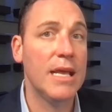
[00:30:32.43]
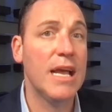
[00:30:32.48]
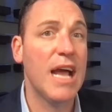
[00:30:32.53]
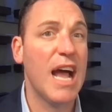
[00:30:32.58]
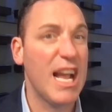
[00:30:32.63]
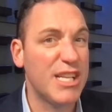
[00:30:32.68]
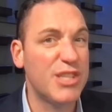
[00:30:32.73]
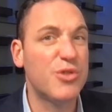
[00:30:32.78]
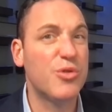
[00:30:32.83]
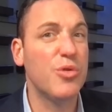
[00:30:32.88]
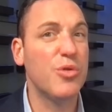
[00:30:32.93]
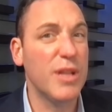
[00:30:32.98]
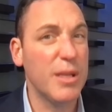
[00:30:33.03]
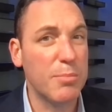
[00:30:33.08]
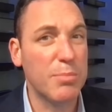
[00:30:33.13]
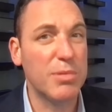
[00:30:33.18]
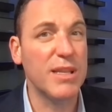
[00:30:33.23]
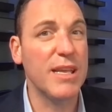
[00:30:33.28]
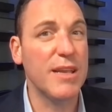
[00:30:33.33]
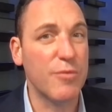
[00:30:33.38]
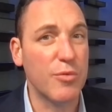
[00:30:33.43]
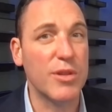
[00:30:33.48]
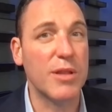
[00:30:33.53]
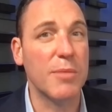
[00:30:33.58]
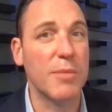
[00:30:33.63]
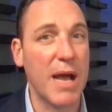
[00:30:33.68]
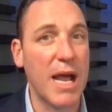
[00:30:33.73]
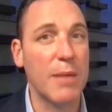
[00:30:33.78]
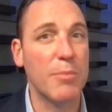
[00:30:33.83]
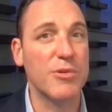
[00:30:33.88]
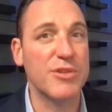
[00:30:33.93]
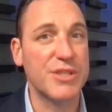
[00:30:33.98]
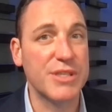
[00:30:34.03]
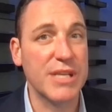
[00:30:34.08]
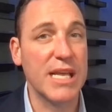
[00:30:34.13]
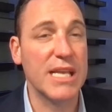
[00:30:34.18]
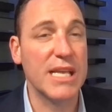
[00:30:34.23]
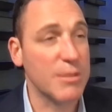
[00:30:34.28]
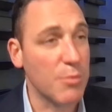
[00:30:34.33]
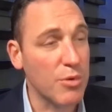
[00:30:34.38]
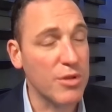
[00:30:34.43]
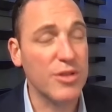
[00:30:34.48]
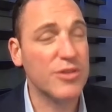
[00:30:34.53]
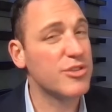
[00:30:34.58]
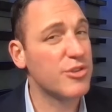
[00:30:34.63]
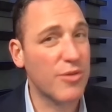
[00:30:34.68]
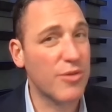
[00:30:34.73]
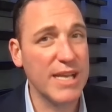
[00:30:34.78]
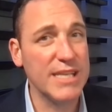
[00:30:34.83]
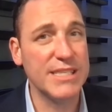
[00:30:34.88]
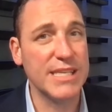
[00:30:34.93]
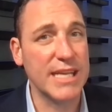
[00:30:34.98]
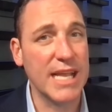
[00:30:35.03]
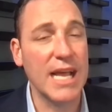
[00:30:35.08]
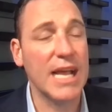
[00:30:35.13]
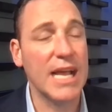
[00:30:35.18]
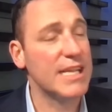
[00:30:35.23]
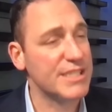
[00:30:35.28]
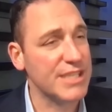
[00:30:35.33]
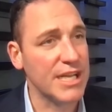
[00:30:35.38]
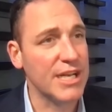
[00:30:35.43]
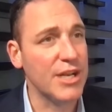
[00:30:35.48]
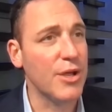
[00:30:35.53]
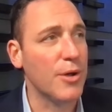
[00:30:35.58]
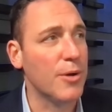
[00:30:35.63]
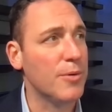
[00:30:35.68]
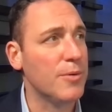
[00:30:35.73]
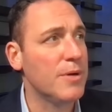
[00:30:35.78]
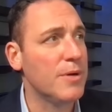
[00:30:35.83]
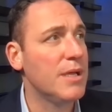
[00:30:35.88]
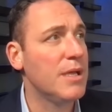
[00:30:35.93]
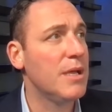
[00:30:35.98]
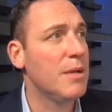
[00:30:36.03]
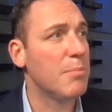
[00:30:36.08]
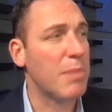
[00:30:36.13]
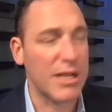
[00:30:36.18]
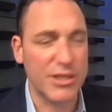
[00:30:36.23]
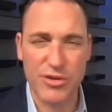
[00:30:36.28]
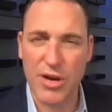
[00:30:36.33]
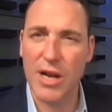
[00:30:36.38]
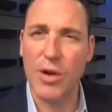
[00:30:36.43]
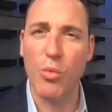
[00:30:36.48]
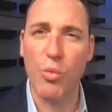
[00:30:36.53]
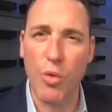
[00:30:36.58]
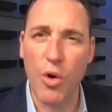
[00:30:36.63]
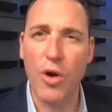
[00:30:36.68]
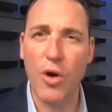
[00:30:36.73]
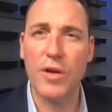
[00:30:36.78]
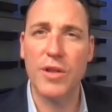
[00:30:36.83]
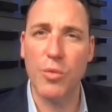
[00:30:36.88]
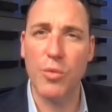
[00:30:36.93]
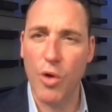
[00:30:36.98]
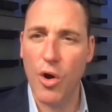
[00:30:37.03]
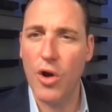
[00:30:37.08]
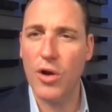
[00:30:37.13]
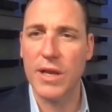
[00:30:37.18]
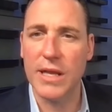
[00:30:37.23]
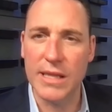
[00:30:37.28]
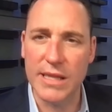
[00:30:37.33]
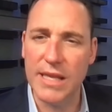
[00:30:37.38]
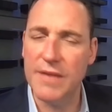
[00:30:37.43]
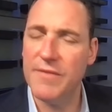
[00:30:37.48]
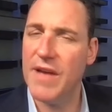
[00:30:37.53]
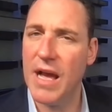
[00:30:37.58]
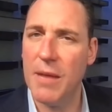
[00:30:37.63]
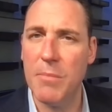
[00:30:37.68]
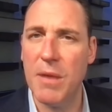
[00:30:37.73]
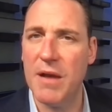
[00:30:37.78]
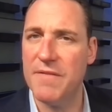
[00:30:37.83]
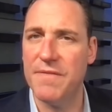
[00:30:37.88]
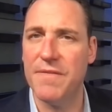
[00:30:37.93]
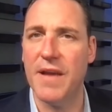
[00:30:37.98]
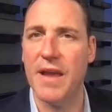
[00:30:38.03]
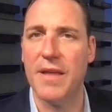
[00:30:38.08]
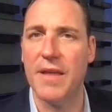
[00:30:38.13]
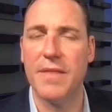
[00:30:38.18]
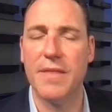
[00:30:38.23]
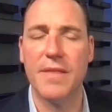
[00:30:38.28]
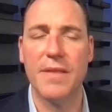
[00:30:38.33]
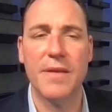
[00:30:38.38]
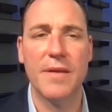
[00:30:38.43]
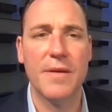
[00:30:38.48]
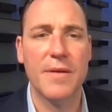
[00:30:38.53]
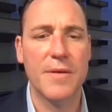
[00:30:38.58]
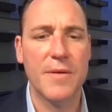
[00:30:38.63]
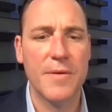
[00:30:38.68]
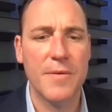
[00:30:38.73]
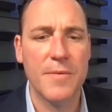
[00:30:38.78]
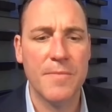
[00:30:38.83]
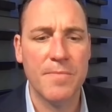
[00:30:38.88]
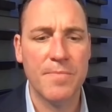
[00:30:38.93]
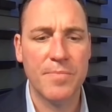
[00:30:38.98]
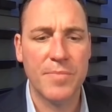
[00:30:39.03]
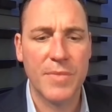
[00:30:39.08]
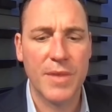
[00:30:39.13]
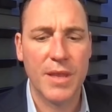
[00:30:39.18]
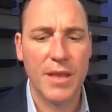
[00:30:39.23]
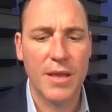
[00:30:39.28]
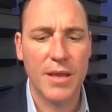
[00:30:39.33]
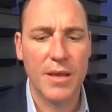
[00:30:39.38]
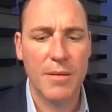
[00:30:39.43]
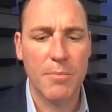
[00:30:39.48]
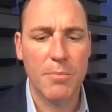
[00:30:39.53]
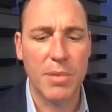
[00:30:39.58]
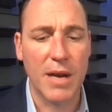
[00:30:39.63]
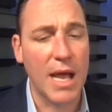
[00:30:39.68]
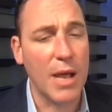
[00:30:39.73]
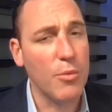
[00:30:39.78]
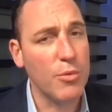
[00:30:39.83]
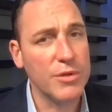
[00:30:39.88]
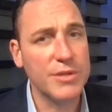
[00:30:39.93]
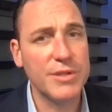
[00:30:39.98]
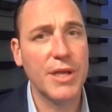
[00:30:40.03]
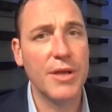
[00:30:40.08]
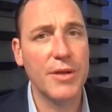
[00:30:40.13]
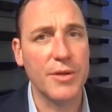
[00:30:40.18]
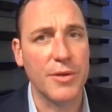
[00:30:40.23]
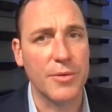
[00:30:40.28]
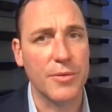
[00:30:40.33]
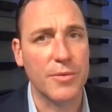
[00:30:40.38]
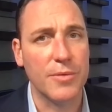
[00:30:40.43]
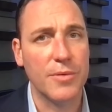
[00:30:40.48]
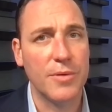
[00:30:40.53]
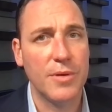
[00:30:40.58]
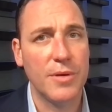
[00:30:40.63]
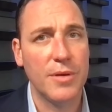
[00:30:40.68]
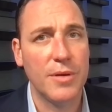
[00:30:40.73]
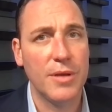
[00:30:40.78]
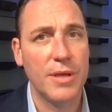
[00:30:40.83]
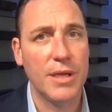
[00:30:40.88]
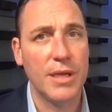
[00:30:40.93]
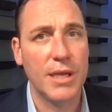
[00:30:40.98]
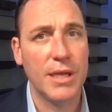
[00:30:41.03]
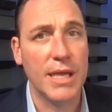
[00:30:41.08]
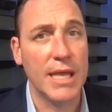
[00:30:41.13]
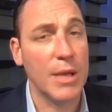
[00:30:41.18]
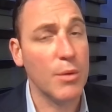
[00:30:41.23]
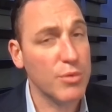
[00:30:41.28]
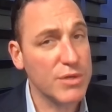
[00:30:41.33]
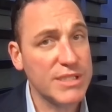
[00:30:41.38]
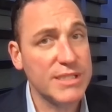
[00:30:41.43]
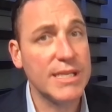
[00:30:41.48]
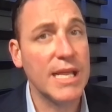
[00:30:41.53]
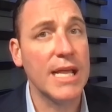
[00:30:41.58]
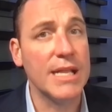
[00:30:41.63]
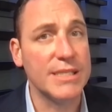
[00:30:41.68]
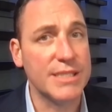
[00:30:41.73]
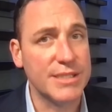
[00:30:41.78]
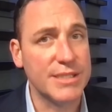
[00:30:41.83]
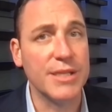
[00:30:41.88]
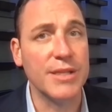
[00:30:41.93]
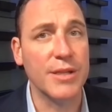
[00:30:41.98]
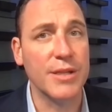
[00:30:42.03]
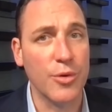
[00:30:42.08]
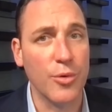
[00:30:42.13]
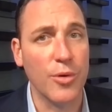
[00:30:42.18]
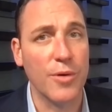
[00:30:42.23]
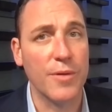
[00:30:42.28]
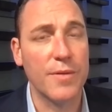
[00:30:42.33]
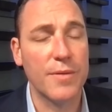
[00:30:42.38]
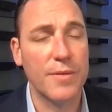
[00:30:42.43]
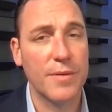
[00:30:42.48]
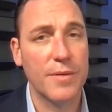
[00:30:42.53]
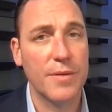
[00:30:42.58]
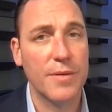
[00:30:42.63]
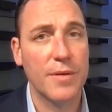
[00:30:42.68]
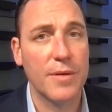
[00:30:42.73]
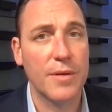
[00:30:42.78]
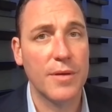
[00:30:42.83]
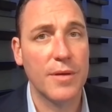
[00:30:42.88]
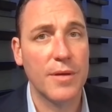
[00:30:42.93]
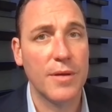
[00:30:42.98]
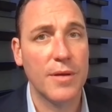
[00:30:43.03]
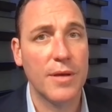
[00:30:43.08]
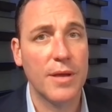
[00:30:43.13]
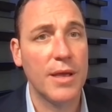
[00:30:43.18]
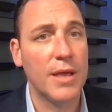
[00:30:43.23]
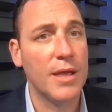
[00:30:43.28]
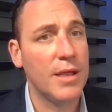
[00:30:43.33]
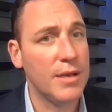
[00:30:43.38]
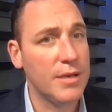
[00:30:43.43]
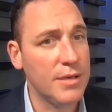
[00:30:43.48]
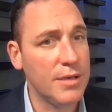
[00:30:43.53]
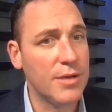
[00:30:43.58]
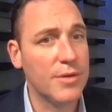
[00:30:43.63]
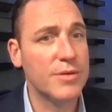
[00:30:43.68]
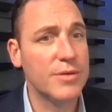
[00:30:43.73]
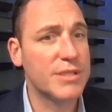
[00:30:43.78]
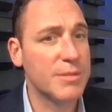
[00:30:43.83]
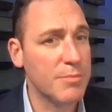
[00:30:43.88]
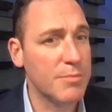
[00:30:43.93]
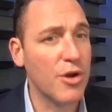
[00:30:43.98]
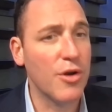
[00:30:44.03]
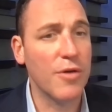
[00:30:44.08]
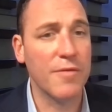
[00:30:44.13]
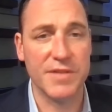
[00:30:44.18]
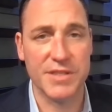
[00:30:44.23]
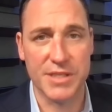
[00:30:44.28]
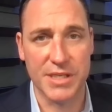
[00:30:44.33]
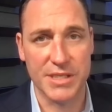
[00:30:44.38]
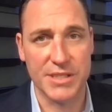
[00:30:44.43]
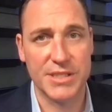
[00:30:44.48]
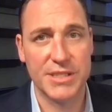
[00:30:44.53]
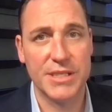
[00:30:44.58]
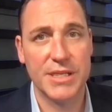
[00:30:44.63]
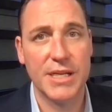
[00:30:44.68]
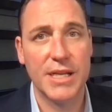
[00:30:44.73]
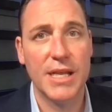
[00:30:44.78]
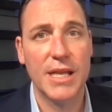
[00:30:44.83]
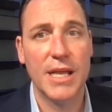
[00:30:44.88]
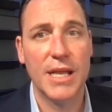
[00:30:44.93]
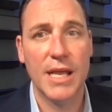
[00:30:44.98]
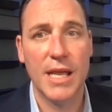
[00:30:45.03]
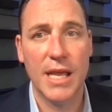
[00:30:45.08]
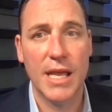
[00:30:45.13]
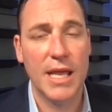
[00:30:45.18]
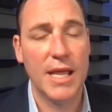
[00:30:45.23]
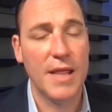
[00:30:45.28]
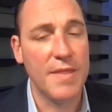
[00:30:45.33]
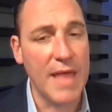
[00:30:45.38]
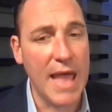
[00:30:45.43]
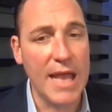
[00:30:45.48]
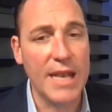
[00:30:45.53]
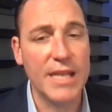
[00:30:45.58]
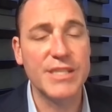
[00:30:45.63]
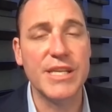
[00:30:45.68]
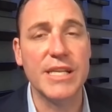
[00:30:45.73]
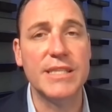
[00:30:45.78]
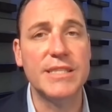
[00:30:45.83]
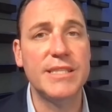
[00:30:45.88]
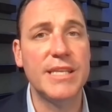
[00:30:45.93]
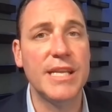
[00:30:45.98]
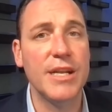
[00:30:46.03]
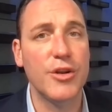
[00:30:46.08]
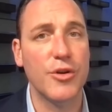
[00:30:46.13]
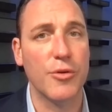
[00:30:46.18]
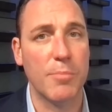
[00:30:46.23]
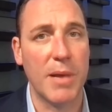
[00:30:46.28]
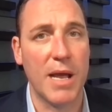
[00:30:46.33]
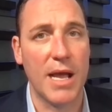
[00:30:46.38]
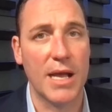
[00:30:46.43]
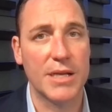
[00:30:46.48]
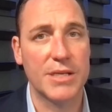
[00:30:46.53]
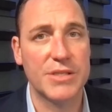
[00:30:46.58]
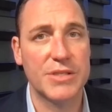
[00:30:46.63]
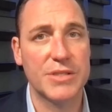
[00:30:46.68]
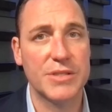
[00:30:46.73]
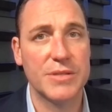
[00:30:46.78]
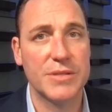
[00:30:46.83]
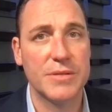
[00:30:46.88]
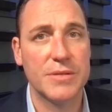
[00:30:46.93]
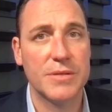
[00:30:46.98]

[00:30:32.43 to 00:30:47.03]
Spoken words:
I truly believe what the Bible says. I'm one of those crazy guys, I know, but I try to walk the walk and live out my faith. But I will tell you, it was tense to the north, and there's some nervousness. That is a tinderbox.